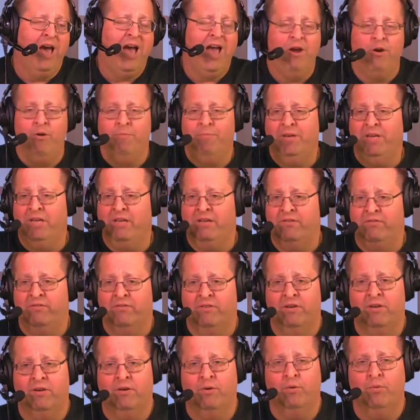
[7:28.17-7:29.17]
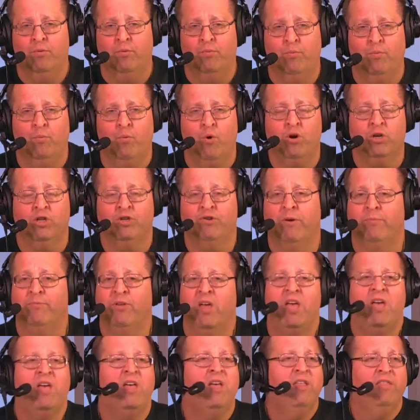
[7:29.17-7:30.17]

Hire Me's, the WorkStreams.